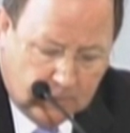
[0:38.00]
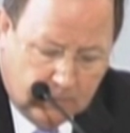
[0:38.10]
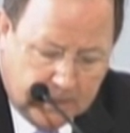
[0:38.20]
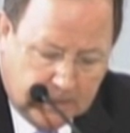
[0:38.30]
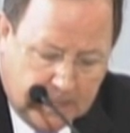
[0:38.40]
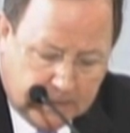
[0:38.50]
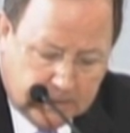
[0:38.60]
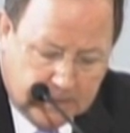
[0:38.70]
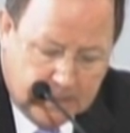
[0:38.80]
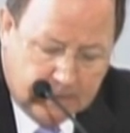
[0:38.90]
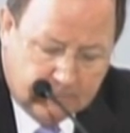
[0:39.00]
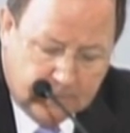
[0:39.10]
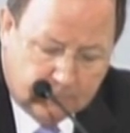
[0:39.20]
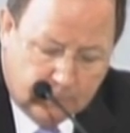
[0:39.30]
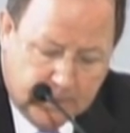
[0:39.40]
So I'd like to have
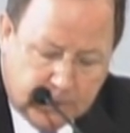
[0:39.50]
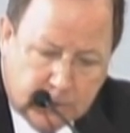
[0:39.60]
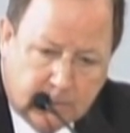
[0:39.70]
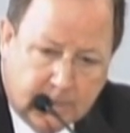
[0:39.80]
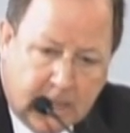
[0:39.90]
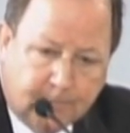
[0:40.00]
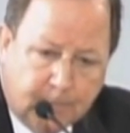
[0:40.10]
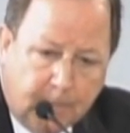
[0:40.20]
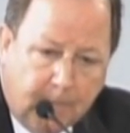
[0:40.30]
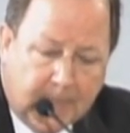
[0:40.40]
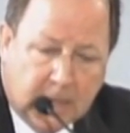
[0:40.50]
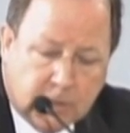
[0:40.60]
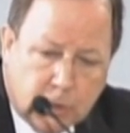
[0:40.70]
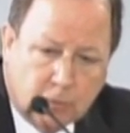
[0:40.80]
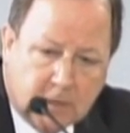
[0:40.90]
the information about
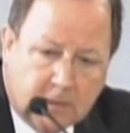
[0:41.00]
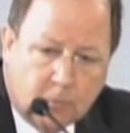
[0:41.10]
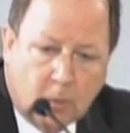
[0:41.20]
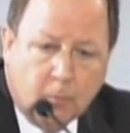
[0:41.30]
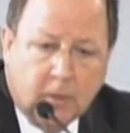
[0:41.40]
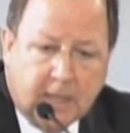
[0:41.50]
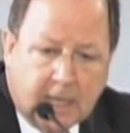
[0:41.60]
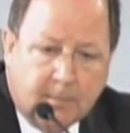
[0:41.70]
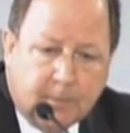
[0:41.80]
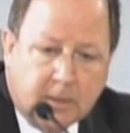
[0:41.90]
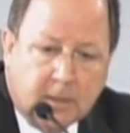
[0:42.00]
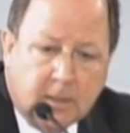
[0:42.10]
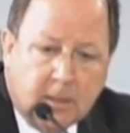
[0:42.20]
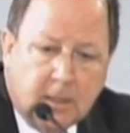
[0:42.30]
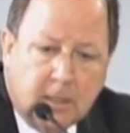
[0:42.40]
2 things. What would
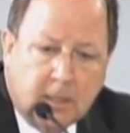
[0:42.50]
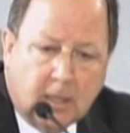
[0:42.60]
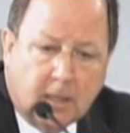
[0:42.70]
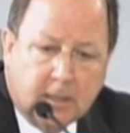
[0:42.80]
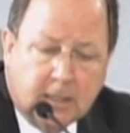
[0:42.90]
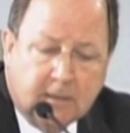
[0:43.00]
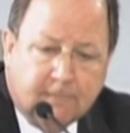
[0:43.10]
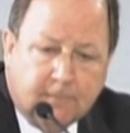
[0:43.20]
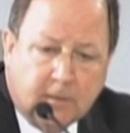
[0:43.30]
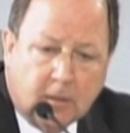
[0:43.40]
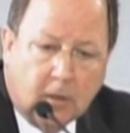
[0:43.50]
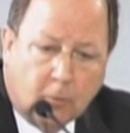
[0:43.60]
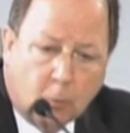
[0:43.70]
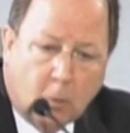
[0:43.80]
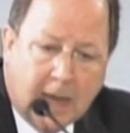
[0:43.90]
happen
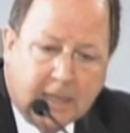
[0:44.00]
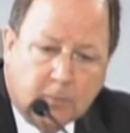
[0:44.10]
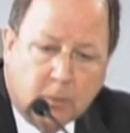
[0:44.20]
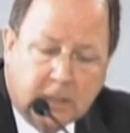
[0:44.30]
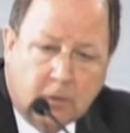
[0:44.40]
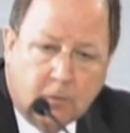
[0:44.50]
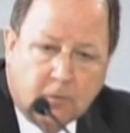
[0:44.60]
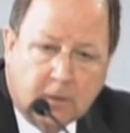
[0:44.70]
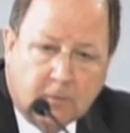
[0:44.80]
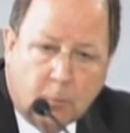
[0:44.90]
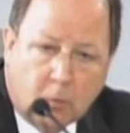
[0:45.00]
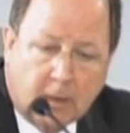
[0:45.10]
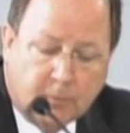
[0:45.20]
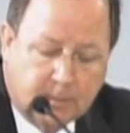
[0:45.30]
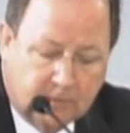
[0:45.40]
or why did we use these more
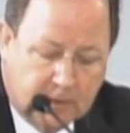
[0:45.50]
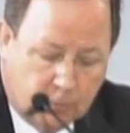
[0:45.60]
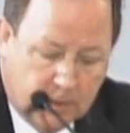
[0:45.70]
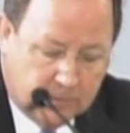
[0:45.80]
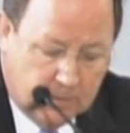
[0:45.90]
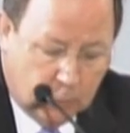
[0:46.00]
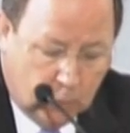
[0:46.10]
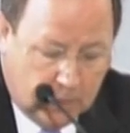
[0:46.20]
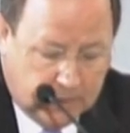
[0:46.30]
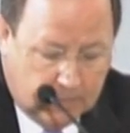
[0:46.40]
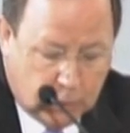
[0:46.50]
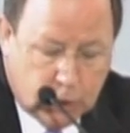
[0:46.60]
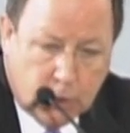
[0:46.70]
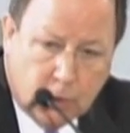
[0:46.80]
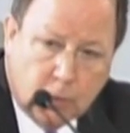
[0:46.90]
optimistic rates, number 1? Number
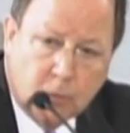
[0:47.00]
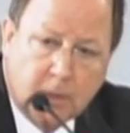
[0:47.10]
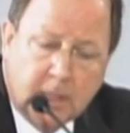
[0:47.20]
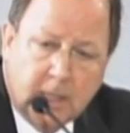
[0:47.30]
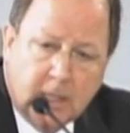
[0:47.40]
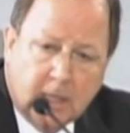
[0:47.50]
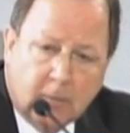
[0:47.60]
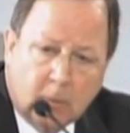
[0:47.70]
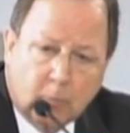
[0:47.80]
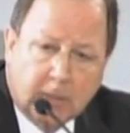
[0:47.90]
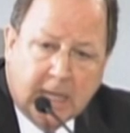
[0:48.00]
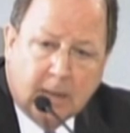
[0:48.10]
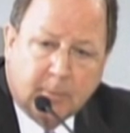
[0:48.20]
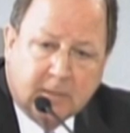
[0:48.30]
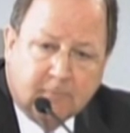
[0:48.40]
2, what would
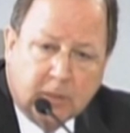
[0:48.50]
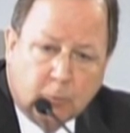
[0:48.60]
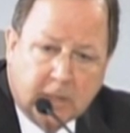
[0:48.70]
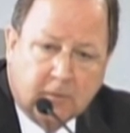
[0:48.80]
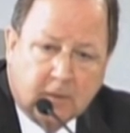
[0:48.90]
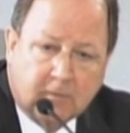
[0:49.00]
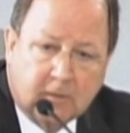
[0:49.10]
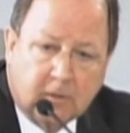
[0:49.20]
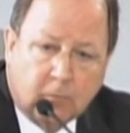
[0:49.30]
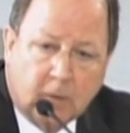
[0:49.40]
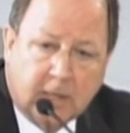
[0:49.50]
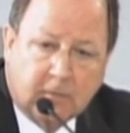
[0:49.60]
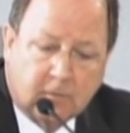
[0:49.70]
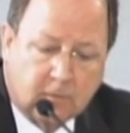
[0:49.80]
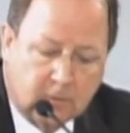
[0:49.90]
happen if we reset these
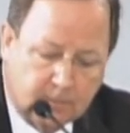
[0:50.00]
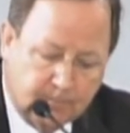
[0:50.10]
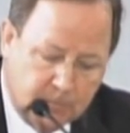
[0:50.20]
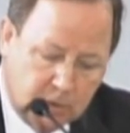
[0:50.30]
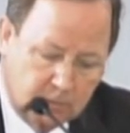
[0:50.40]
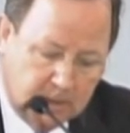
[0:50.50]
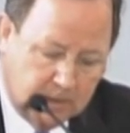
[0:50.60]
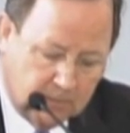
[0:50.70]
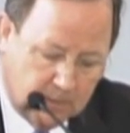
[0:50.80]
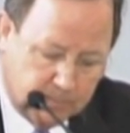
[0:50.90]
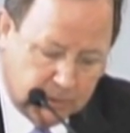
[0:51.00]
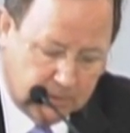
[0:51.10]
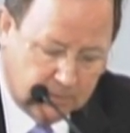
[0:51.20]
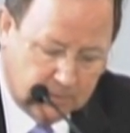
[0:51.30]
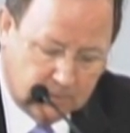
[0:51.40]
rates to the
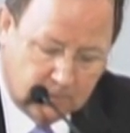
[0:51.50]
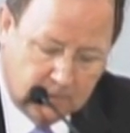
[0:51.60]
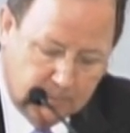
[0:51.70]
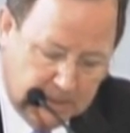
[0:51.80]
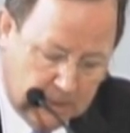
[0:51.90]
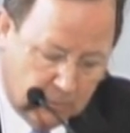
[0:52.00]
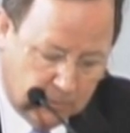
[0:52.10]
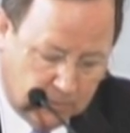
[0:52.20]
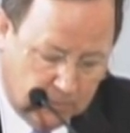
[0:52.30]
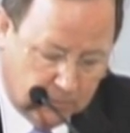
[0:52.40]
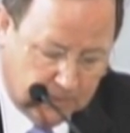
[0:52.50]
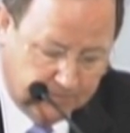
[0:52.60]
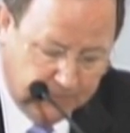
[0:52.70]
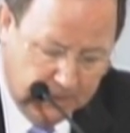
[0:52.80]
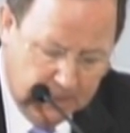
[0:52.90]
assumptions that the CBO is
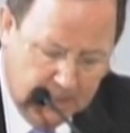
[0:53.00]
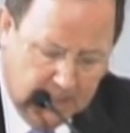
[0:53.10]
using?